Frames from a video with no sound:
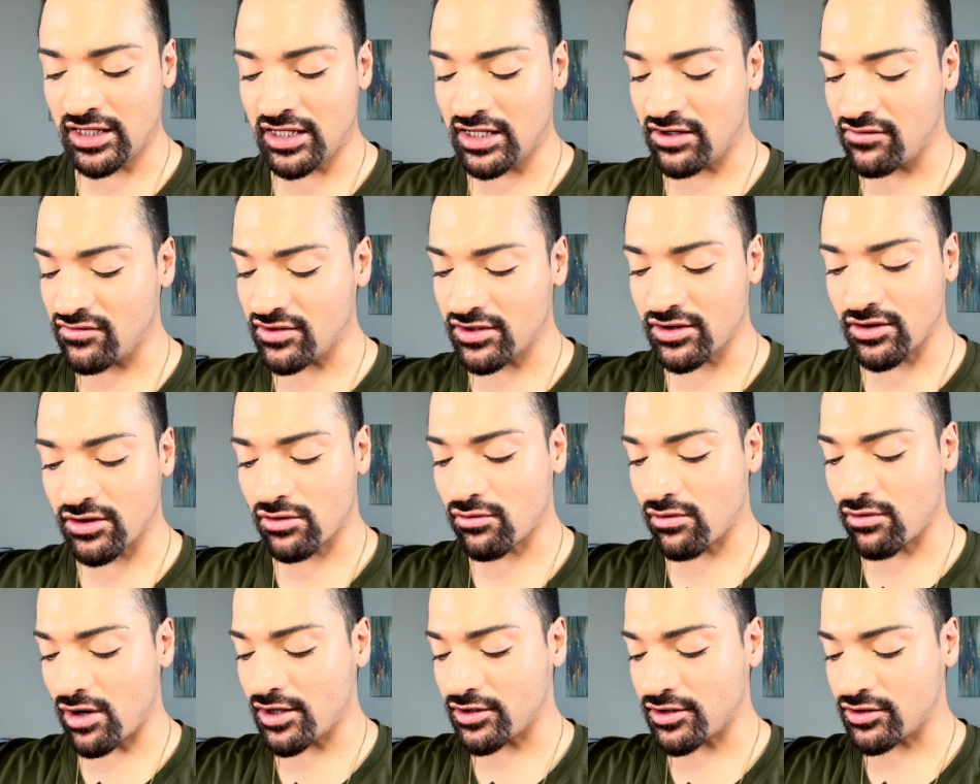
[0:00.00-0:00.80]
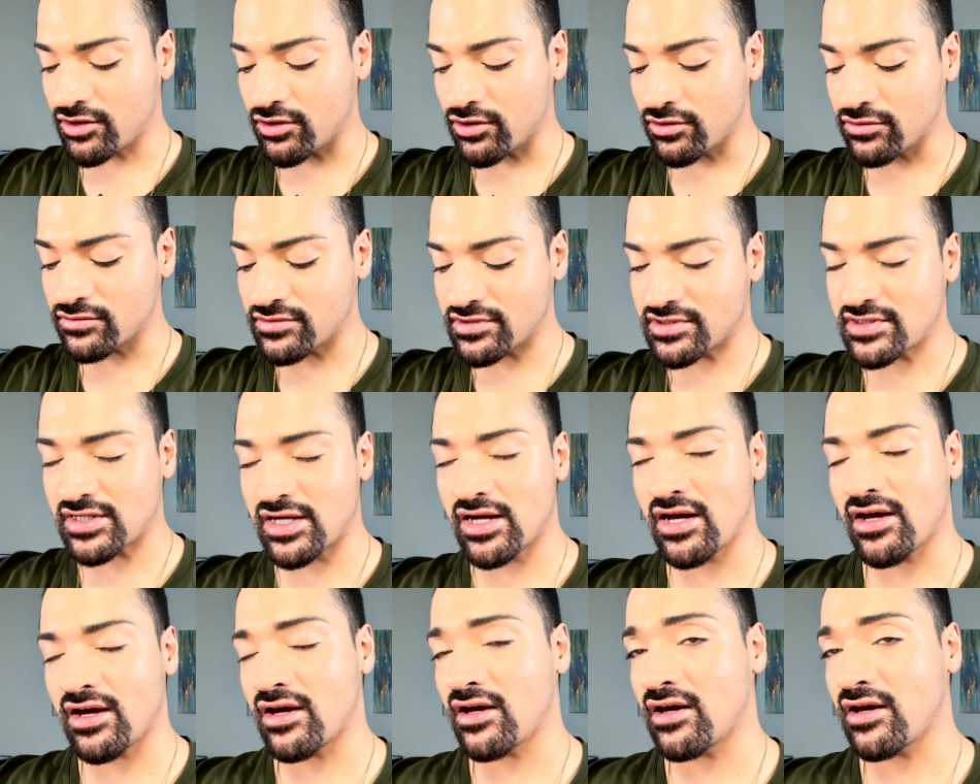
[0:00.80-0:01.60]
Even though I used
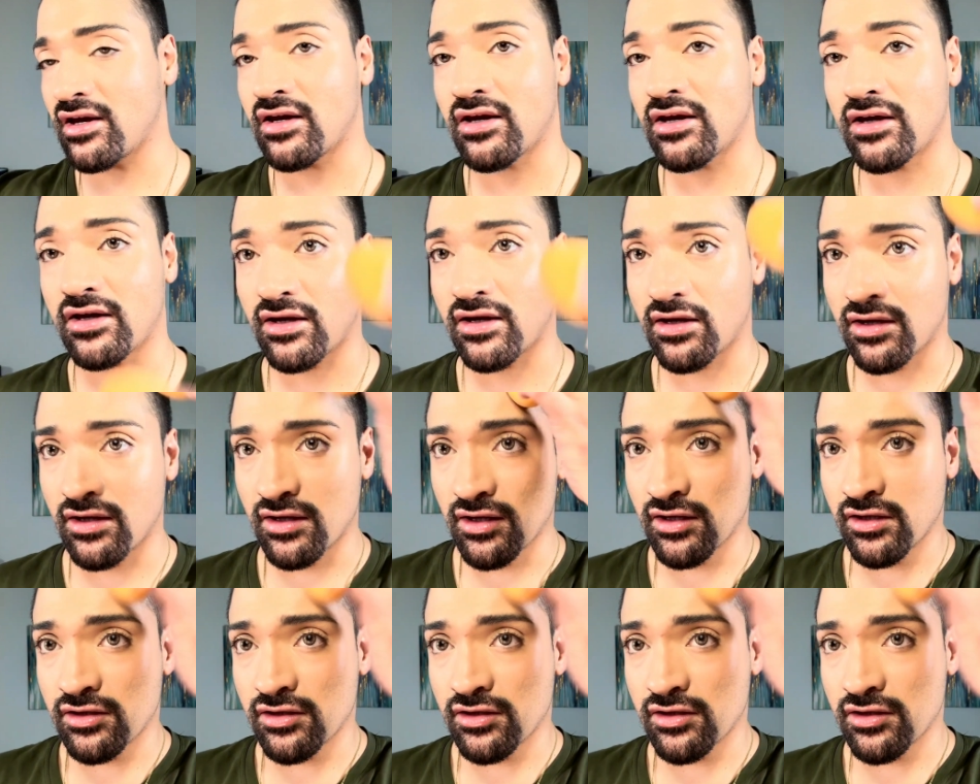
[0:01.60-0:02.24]
a